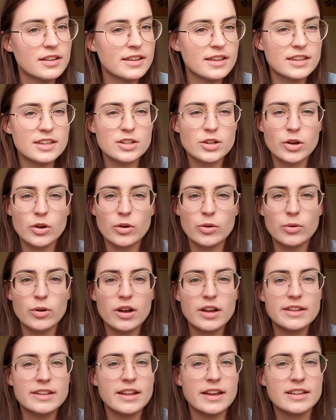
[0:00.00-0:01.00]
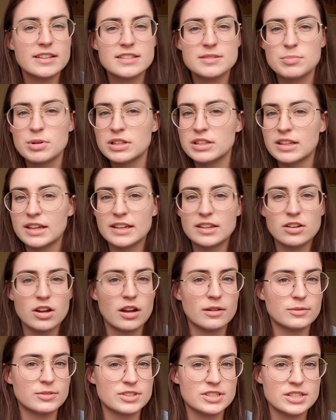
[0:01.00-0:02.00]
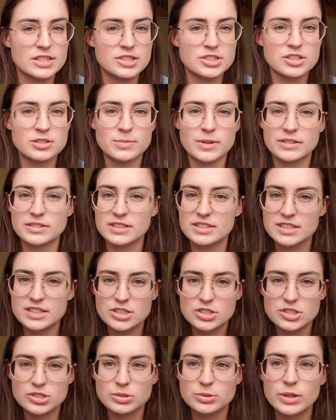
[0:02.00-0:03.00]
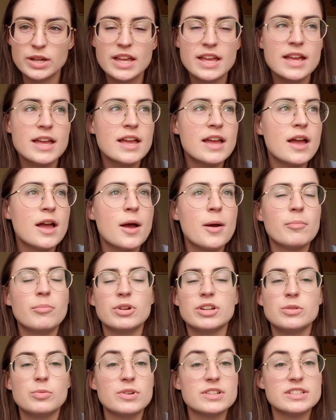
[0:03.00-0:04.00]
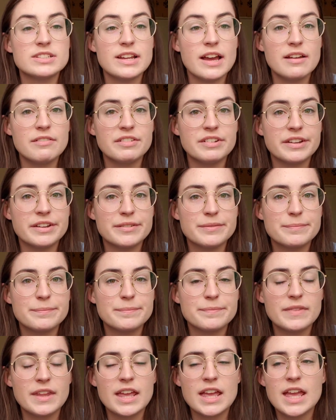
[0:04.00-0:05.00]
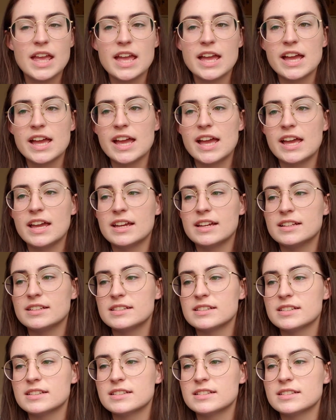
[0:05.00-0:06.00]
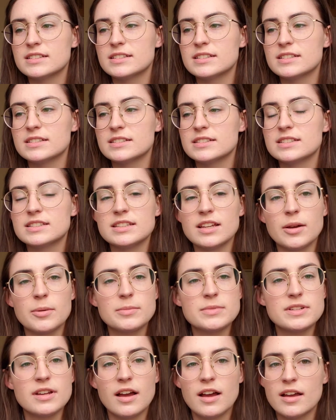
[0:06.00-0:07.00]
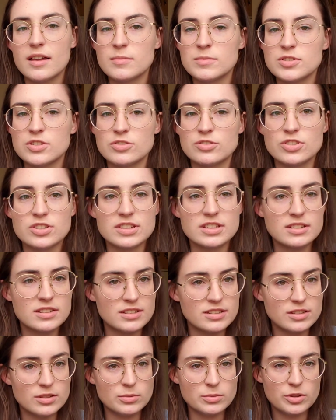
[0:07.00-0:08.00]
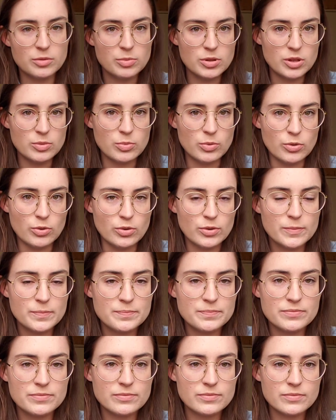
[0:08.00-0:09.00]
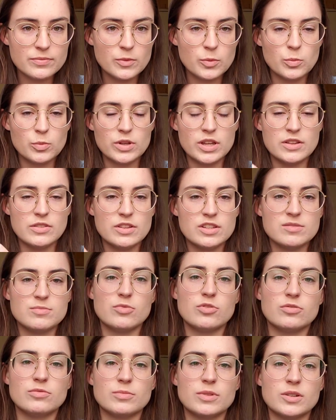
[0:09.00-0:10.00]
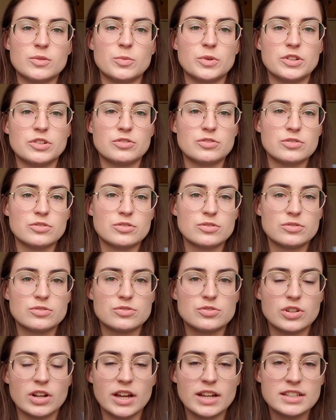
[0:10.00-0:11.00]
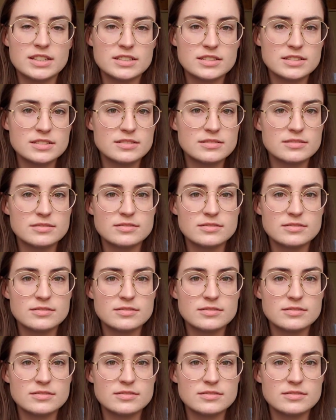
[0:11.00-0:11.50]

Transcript: a nice, polite conversation about this issue. But he wasn't having it. And sometimes you're just going to deal with people in this movement when you're trying to,